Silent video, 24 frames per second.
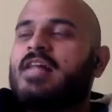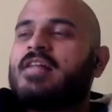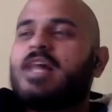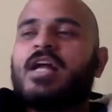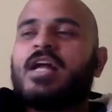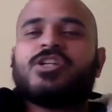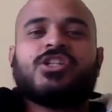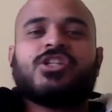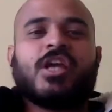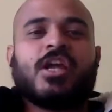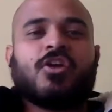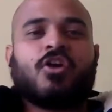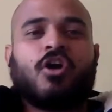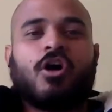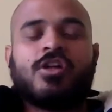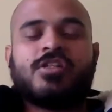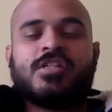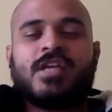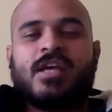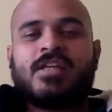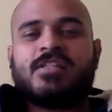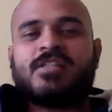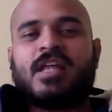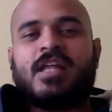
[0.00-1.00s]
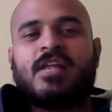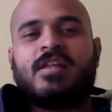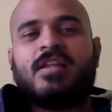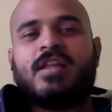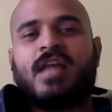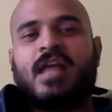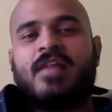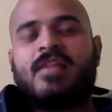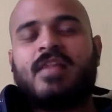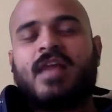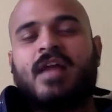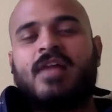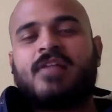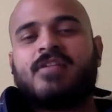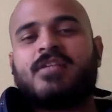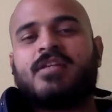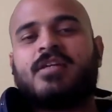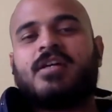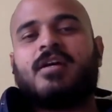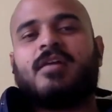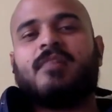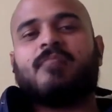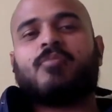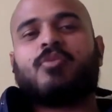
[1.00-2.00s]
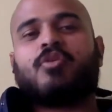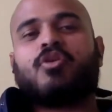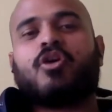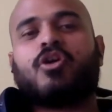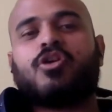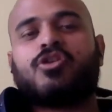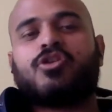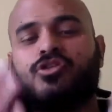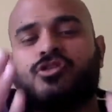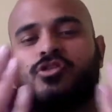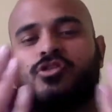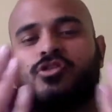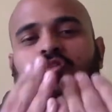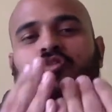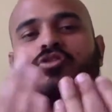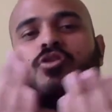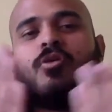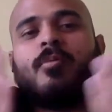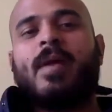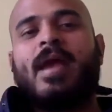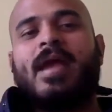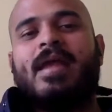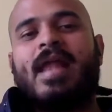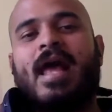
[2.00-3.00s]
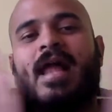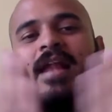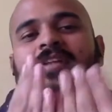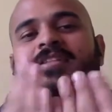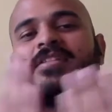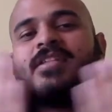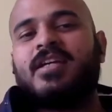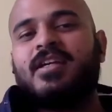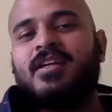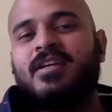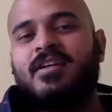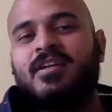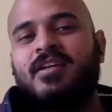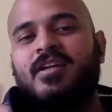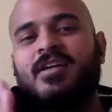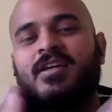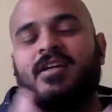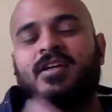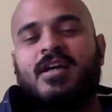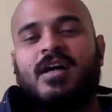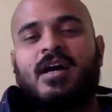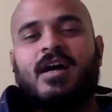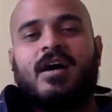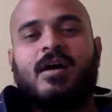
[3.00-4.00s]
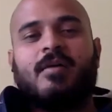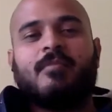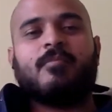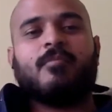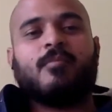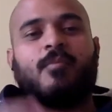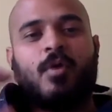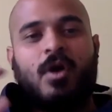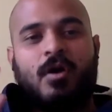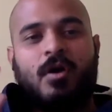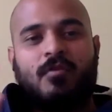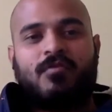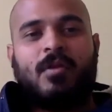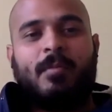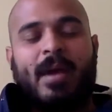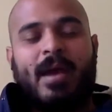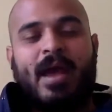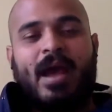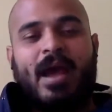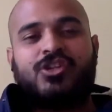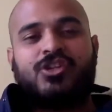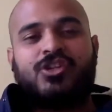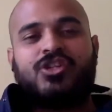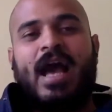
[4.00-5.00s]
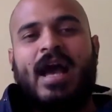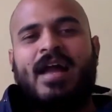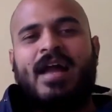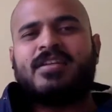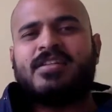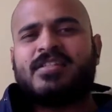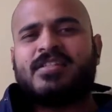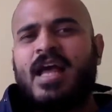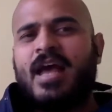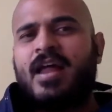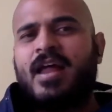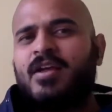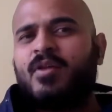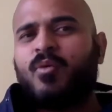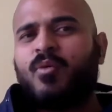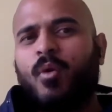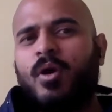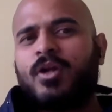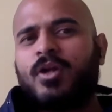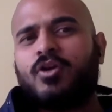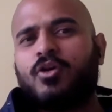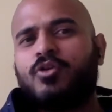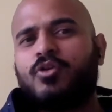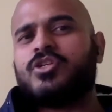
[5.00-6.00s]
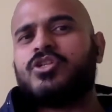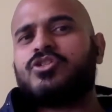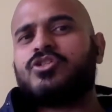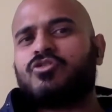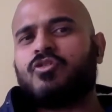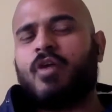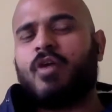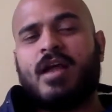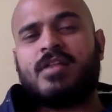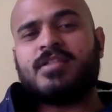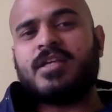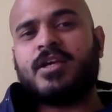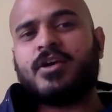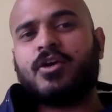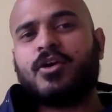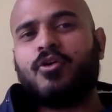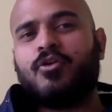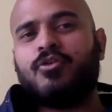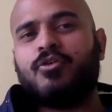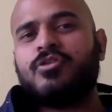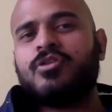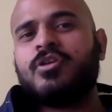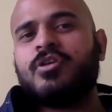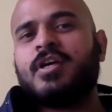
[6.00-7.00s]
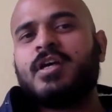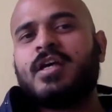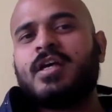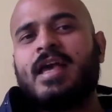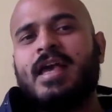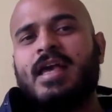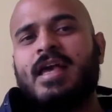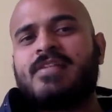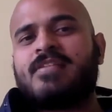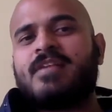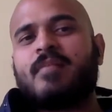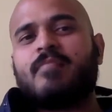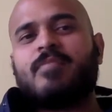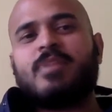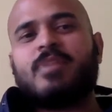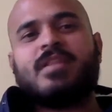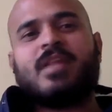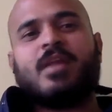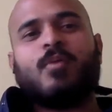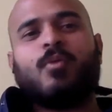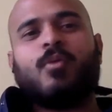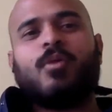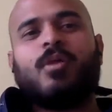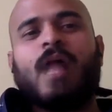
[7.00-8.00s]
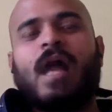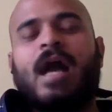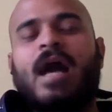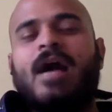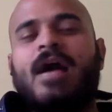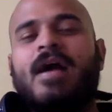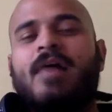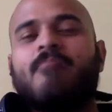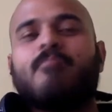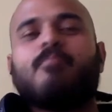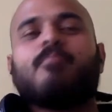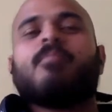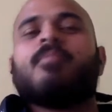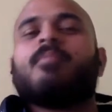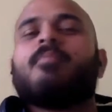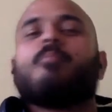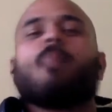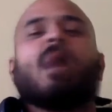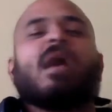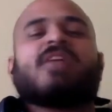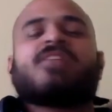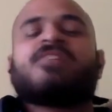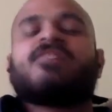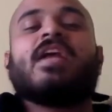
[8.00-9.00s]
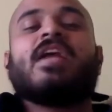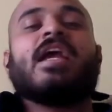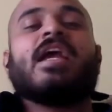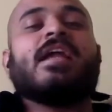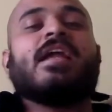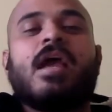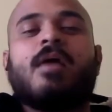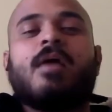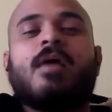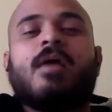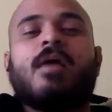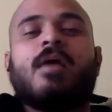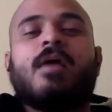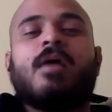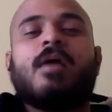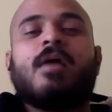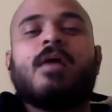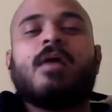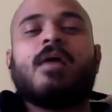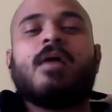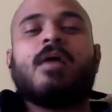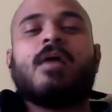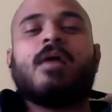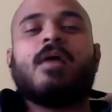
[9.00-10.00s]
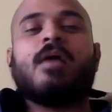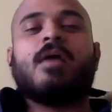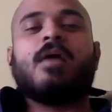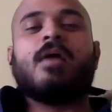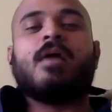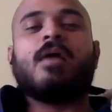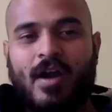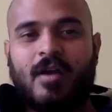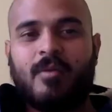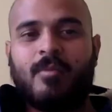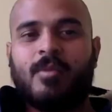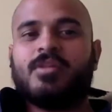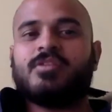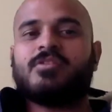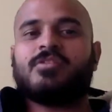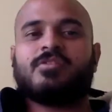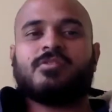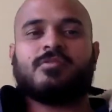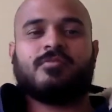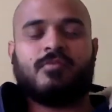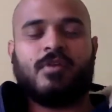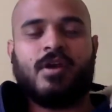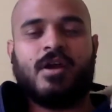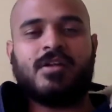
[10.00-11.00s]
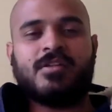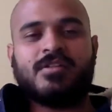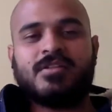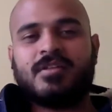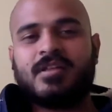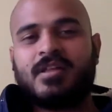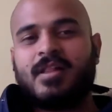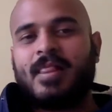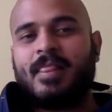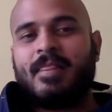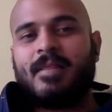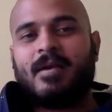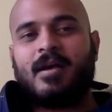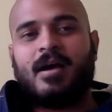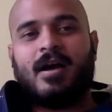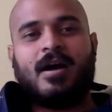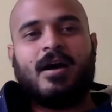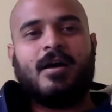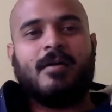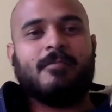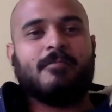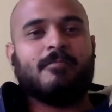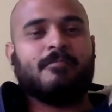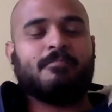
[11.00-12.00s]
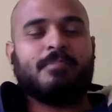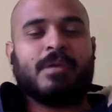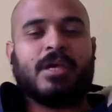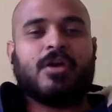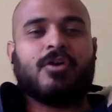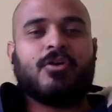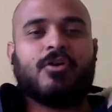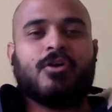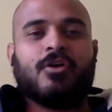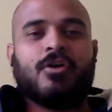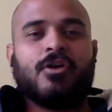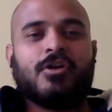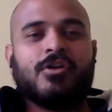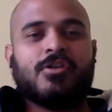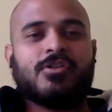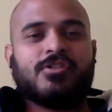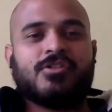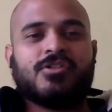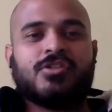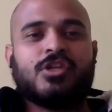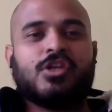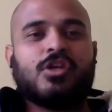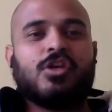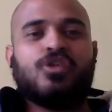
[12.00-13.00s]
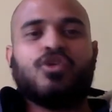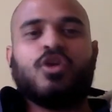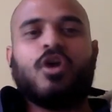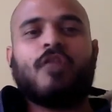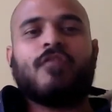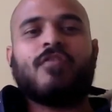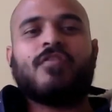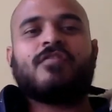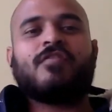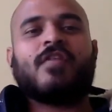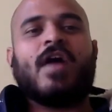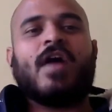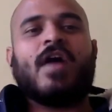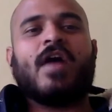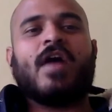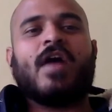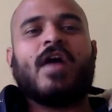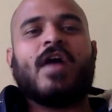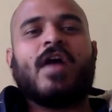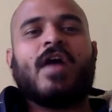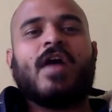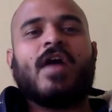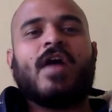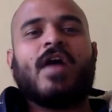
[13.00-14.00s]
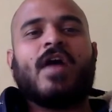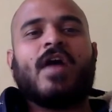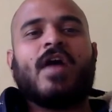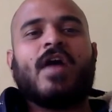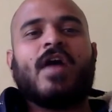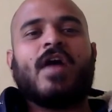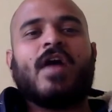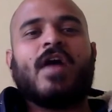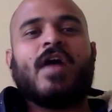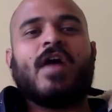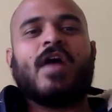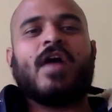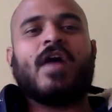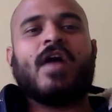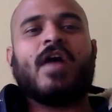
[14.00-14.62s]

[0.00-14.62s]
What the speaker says: that shared context and that cross-domainality from actually understanding what goes into writing code is something that will massively enable you in any of these environments, right? Because you often find that there's a